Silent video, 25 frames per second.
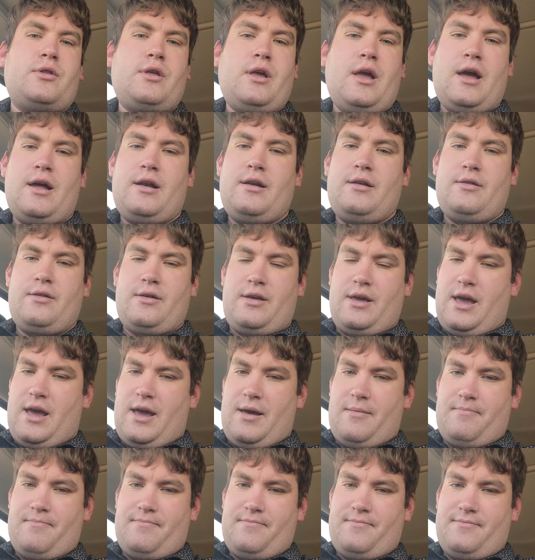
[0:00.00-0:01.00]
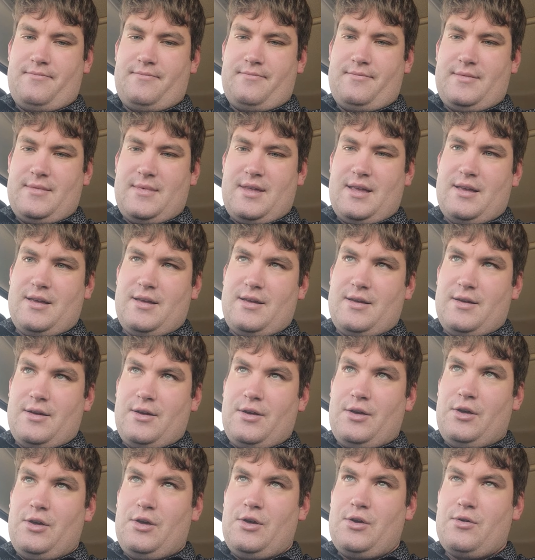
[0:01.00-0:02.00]
the end of the game,
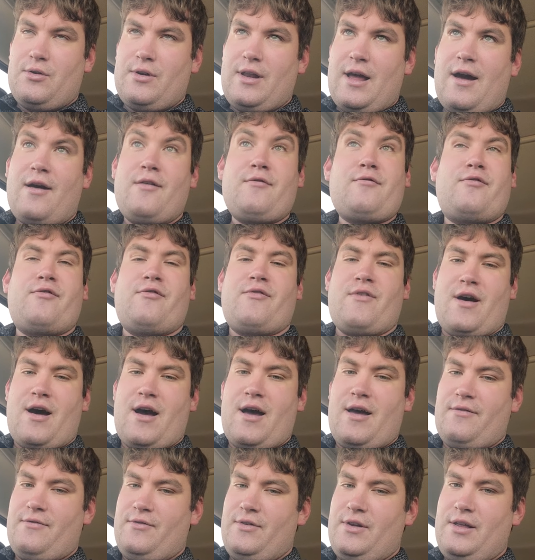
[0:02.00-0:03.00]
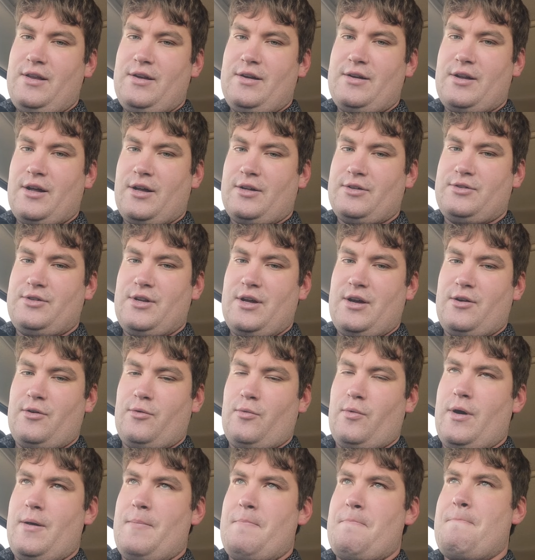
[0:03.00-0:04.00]
you're down 5, need a touchdown to
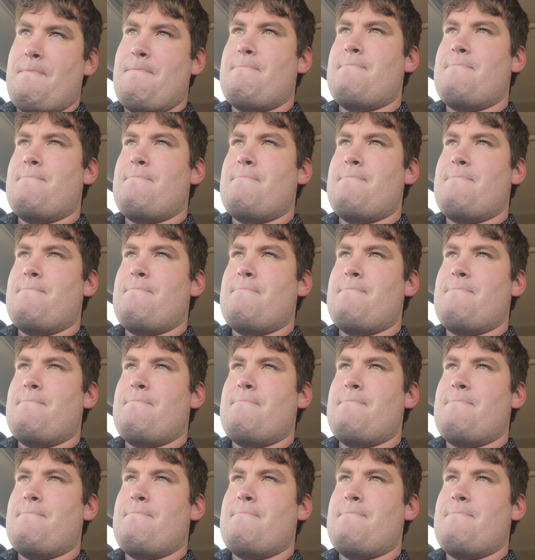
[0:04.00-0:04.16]
win.